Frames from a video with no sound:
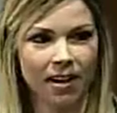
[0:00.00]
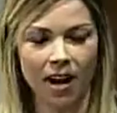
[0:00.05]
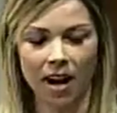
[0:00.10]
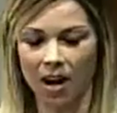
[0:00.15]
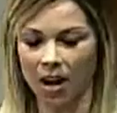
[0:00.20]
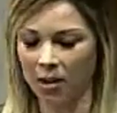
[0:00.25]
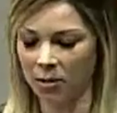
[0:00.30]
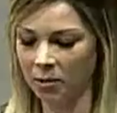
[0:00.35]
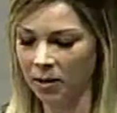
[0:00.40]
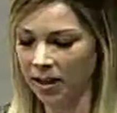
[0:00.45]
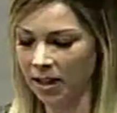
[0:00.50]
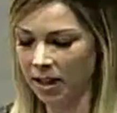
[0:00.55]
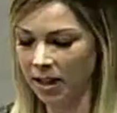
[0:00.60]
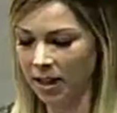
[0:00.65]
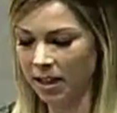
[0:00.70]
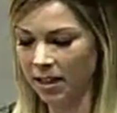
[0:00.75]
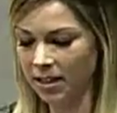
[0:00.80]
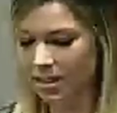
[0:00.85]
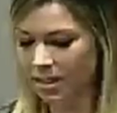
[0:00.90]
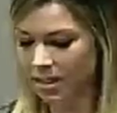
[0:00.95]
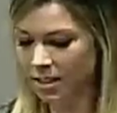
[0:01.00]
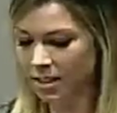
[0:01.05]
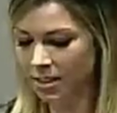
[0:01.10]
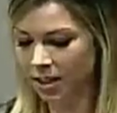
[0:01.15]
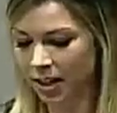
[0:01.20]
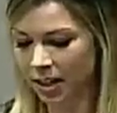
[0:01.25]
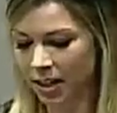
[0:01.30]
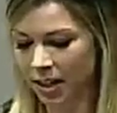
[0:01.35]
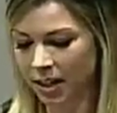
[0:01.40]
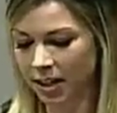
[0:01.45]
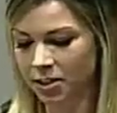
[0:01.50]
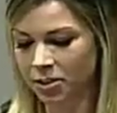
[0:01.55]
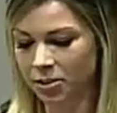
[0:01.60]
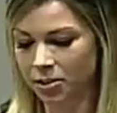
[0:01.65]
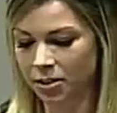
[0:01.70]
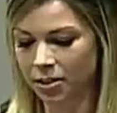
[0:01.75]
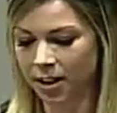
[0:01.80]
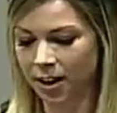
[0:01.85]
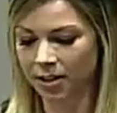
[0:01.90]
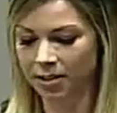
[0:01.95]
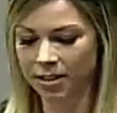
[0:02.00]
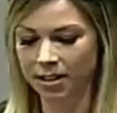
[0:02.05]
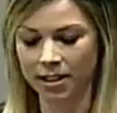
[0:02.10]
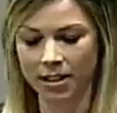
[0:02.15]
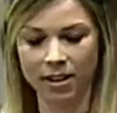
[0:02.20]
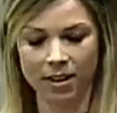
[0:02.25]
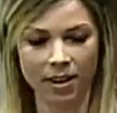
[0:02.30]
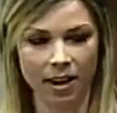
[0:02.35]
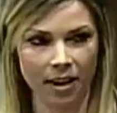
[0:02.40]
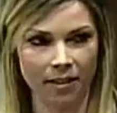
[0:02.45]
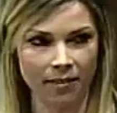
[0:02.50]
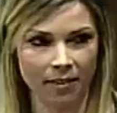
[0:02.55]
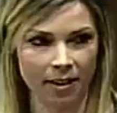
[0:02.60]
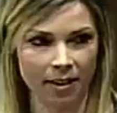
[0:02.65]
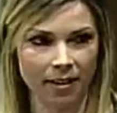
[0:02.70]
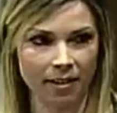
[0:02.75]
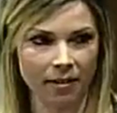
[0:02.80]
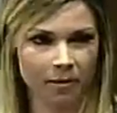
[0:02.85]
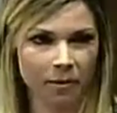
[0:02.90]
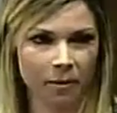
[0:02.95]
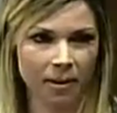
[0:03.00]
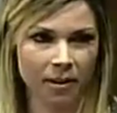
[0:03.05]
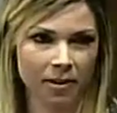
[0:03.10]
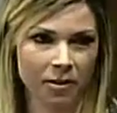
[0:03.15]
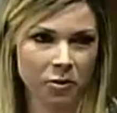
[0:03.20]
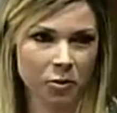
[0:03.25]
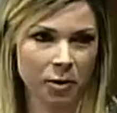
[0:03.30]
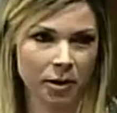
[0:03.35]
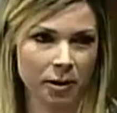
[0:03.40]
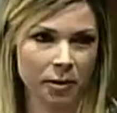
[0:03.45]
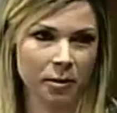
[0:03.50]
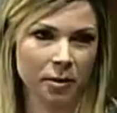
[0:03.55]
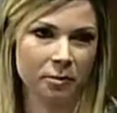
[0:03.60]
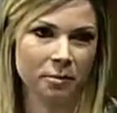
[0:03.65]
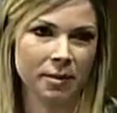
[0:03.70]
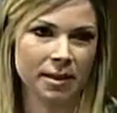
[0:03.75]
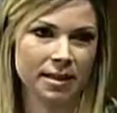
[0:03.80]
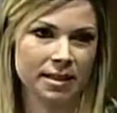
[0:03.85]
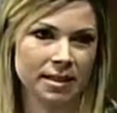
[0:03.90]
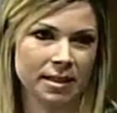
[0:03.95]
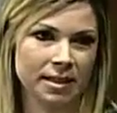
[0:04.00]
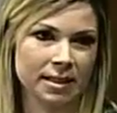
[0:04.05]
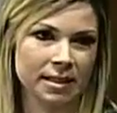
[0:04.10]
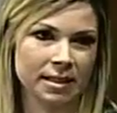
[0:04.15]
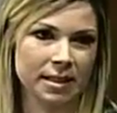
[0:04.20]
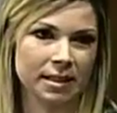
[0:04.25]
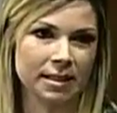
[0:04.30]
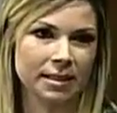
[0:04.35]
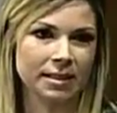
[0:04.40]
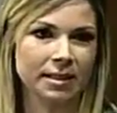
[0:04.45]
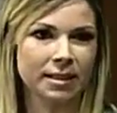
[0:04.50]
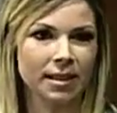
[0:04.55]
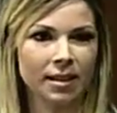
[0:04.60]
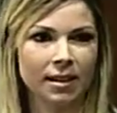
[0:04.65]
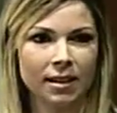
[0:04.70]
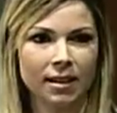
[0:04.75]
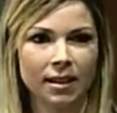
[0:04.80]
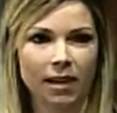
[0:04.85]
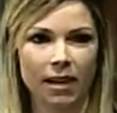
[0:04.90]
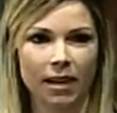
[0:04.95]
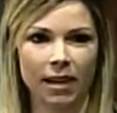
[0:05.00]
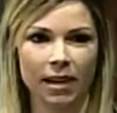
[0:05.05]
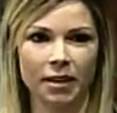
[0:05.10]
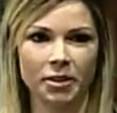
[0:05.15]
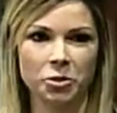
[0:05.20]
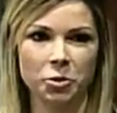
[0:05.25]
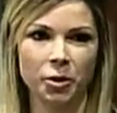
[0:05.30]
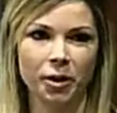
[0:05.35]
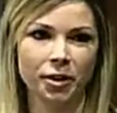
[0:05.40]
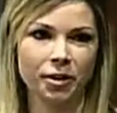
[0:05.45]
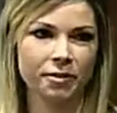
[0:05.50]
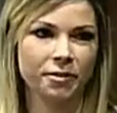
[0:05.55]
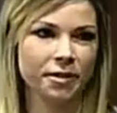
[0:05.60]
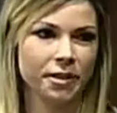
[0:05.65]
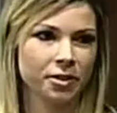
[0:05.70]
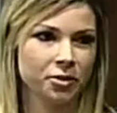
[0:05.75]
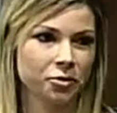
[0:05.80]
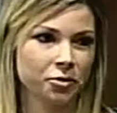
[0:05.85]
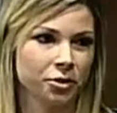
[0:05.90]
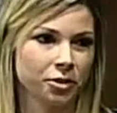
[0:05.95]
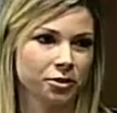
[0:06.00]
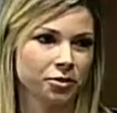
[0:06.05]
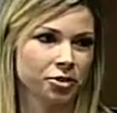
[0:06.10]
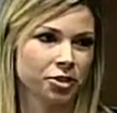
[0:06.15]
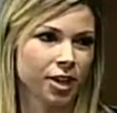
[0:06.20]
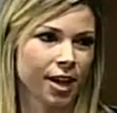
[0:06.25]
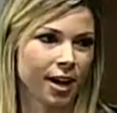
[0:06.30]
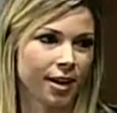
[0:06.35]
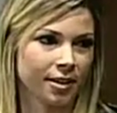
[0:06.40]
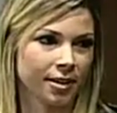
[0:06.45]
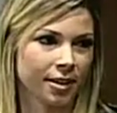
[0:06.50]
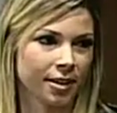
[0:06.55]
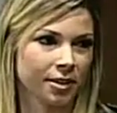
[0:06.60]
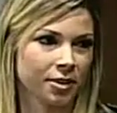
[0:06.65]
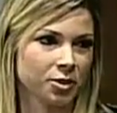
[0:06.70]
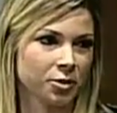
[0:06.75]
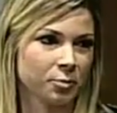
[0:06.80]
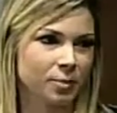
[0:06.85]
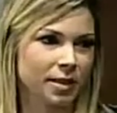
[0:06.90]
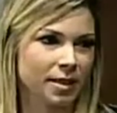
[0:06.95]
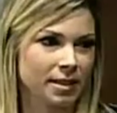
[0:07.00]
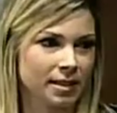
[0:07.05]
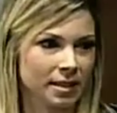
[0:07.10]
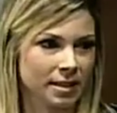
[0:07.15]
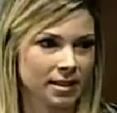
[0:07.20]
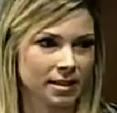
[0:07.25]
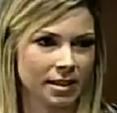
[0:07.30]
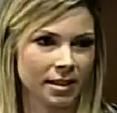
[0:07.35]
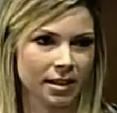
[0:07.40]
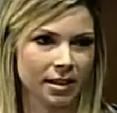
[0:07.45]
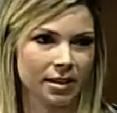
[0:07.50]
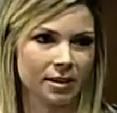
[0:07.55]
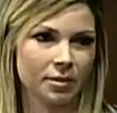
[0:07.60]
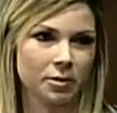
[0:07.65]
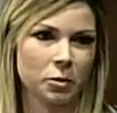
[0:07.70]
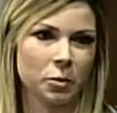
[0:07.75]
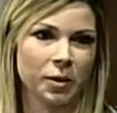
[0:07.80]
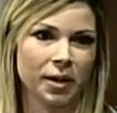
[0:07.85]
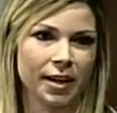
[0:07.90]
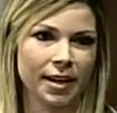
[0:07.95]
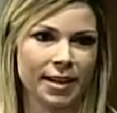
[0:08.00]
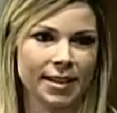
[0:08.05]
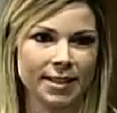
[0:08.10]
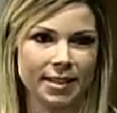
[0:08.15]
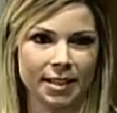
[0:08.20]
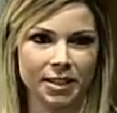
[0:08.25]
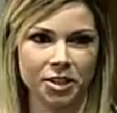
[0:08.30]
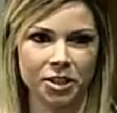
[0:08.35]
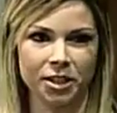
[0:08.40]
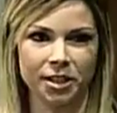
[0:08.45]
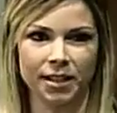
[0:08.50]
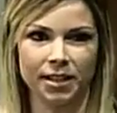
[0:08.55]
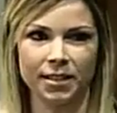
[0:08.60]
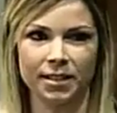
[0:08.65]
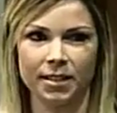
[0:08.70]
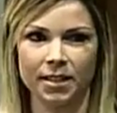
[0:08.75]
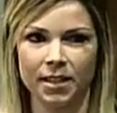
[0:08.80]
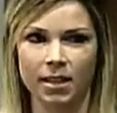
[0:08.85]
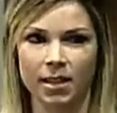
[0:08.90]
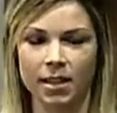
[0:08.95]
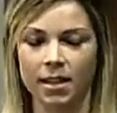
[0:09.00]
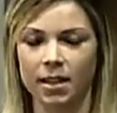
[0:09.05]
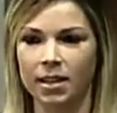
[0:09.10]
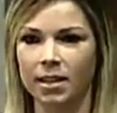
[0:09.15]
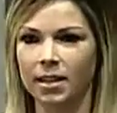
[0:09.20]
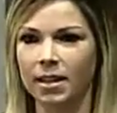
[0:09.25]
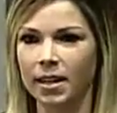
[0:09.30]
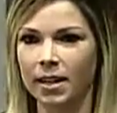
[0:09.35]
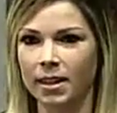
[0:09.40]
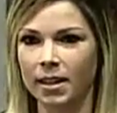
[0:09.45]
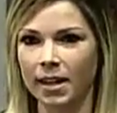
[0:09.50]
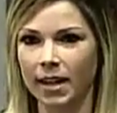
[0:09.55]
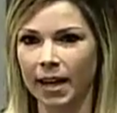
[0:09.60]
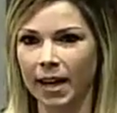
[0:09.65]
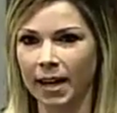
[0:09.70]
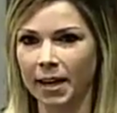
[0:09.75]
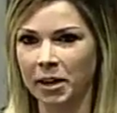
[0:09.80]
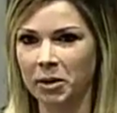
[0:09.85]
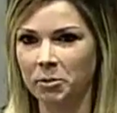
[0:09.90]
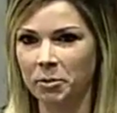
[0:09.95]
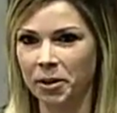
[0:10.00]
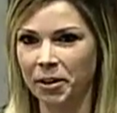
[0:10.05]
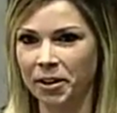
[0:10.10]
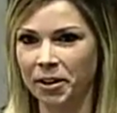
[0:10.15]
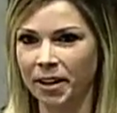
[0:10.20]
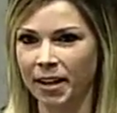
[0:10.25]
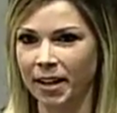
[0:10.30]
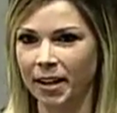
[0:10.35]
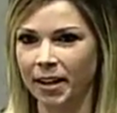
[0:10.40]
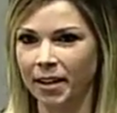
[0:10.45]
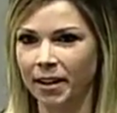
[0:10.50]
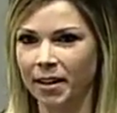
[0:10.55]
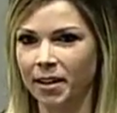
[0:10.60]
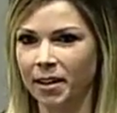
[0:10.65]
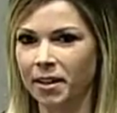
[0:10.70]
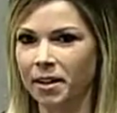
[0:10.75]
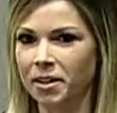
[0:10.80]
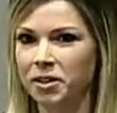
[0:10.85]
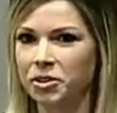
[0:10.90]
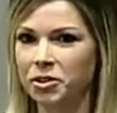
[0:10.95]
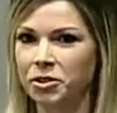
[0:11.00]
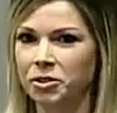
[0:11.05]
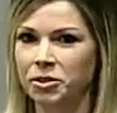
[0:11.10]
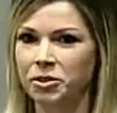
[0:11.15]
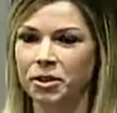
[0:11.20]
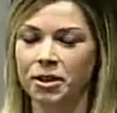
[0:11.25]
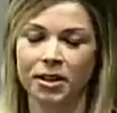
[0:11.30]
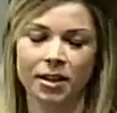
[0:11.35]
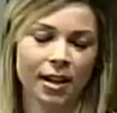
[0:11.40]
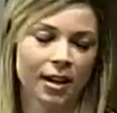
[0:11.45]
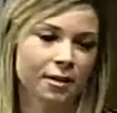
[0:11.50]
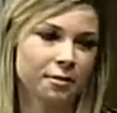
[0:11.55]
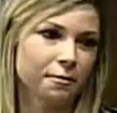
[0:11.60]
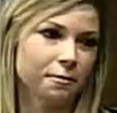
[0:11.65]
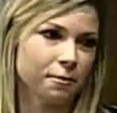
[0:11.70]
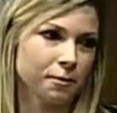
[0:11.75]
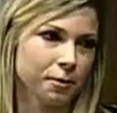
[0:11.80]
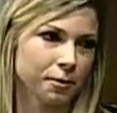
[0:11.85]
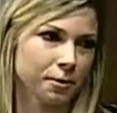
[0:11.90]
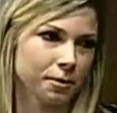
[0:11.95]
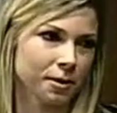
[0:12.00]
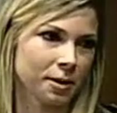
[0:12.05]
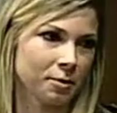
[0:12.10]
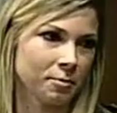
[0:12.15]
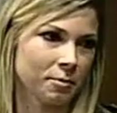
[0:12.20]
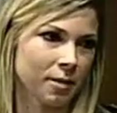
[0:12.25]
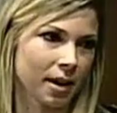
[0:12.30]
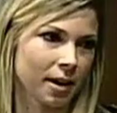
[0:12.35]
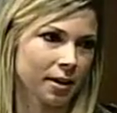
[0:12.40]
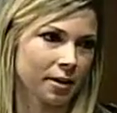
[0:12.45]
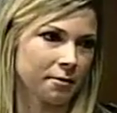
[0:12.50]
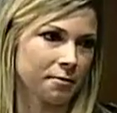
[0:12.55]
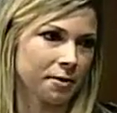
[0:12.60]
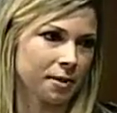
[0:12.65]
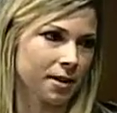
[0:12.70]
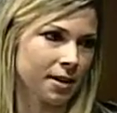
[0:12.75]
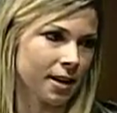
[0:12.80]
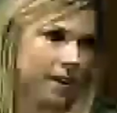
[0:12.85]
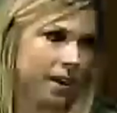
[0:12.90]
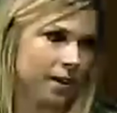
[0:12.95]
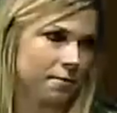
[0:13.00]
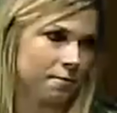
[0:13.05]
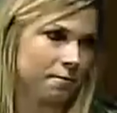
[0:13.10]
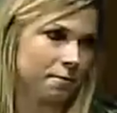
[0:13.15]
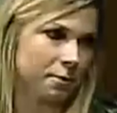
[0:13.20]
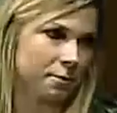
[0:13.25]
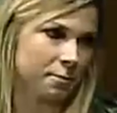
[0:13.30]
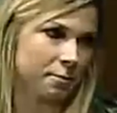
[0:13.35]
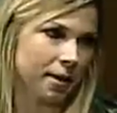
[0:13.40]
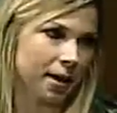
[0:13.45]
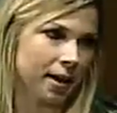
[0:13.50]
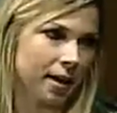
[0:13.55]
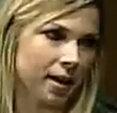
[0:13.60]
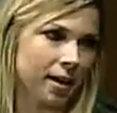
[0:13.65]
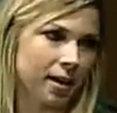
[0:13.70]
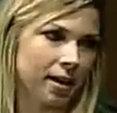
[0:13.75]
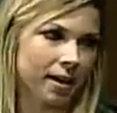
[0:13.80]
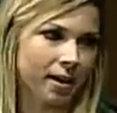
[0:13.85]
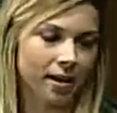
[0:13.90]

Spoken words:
What it is, it started in 2011 with 21 businesses. And Torklift Central challenged businesses, organizations in the Kent community to collect food and money for the Kent Food Bank.